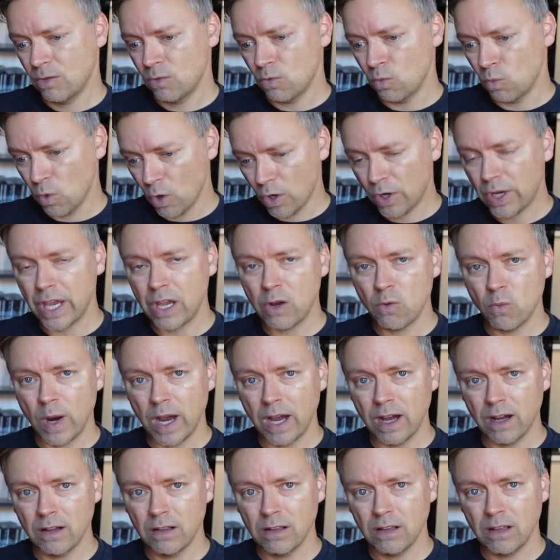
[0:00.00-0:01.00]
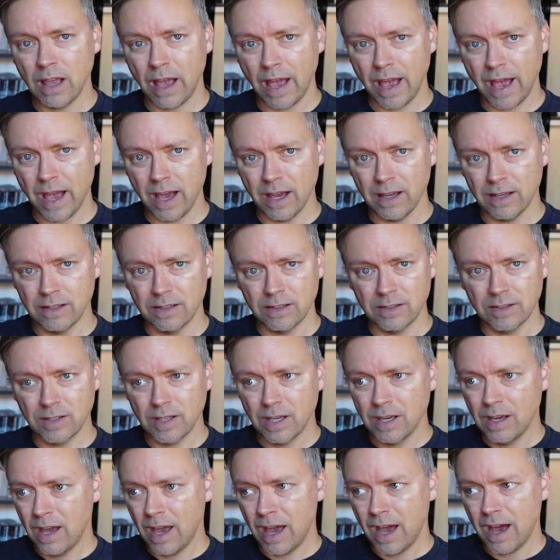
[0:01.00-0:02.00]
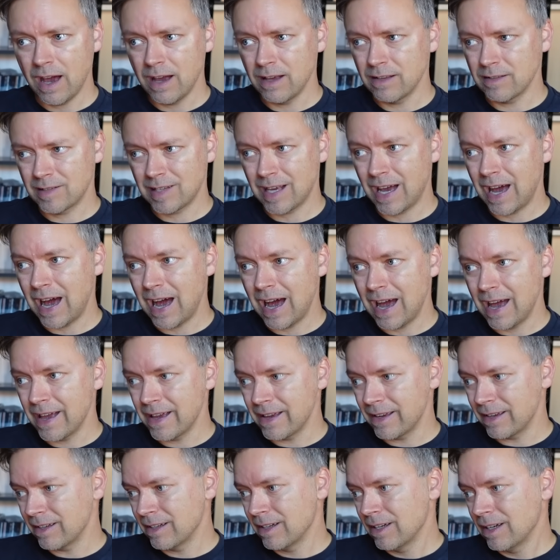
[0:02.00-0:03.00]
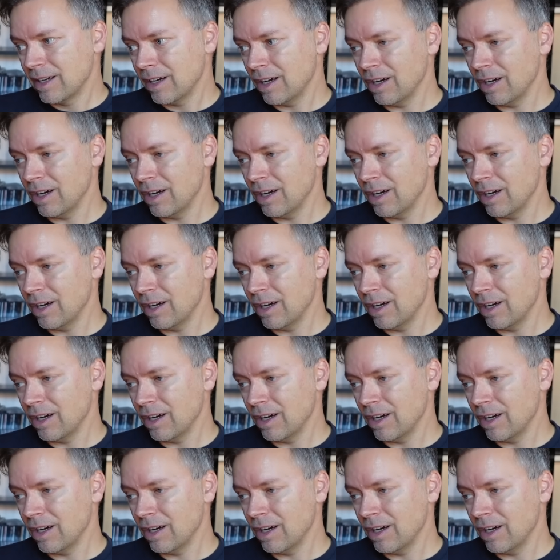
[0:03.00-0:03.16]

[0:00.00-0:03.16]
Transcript: working well and has high